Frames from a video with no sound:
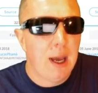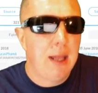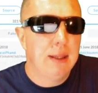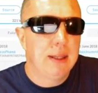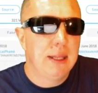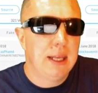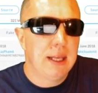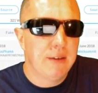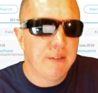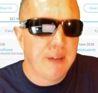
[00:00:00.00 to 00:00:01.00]
and
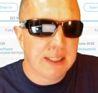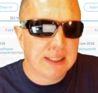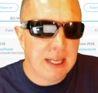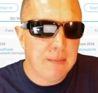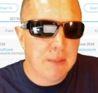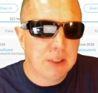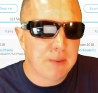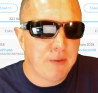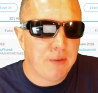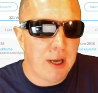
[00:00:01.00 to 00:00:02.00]
the VET team has
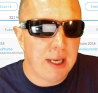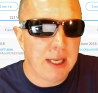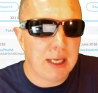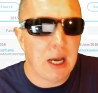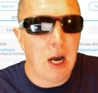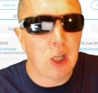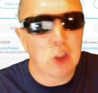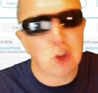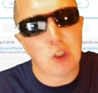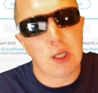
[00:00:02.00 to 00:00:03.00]
provided
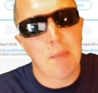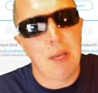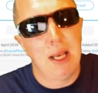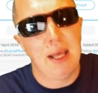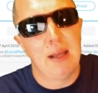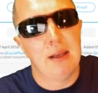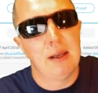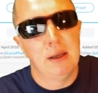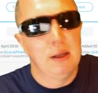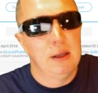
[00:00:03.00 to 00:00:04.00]
100 million